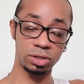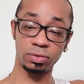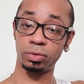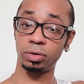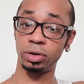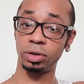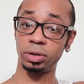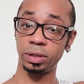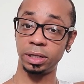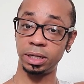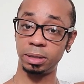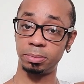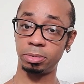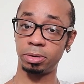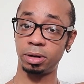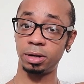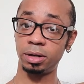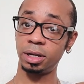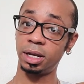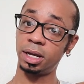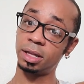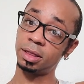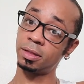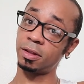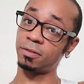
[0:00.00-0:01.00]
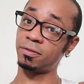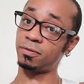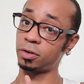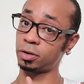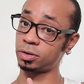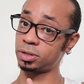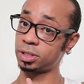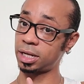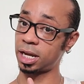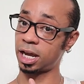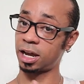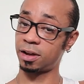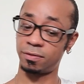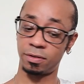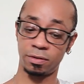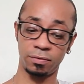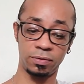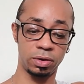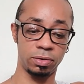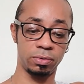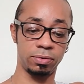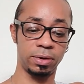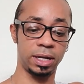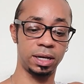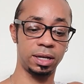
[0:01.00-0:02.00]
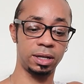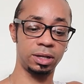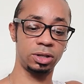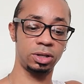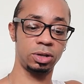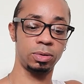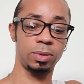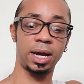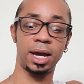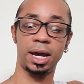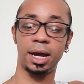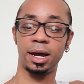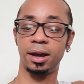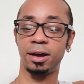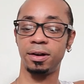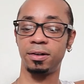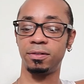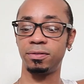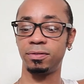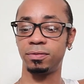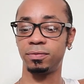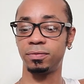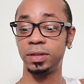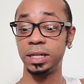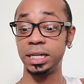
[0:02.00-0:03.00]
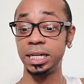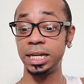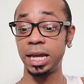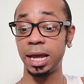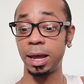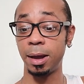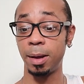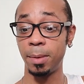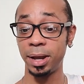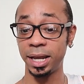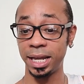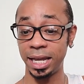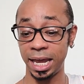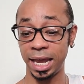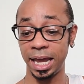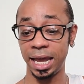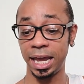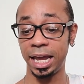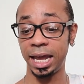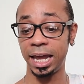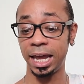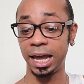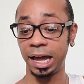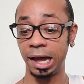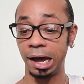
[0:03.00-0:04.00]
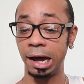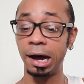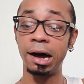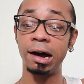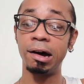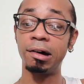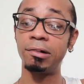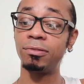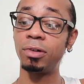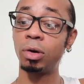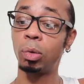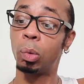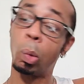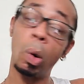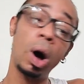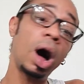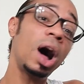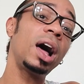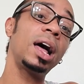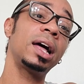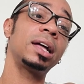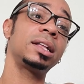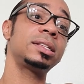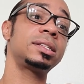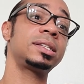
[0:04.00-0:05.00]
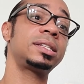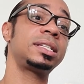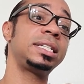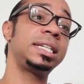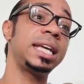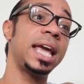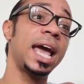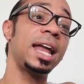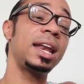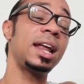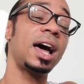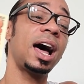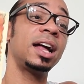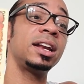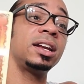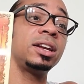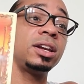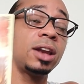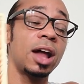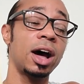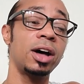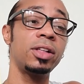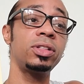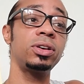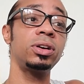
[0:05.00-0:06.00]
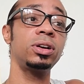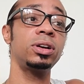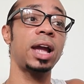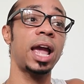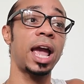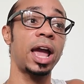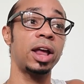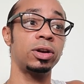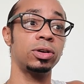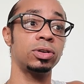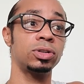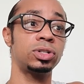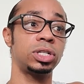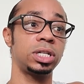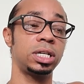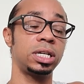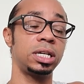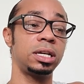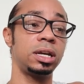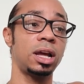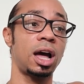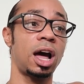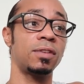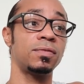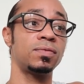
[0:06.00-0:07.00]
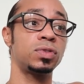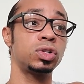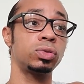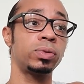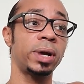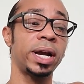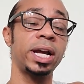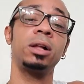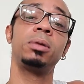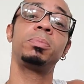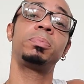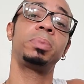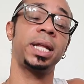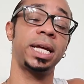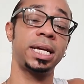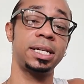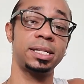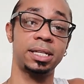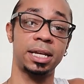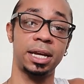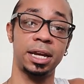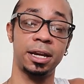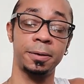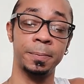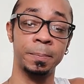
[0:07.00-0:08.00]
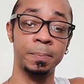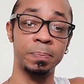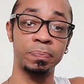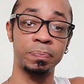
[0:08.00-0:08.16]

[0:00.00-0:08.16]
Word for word: for you, Libra. In the first half of your reading, you have the King of Wands, yet another energy of trailblazing.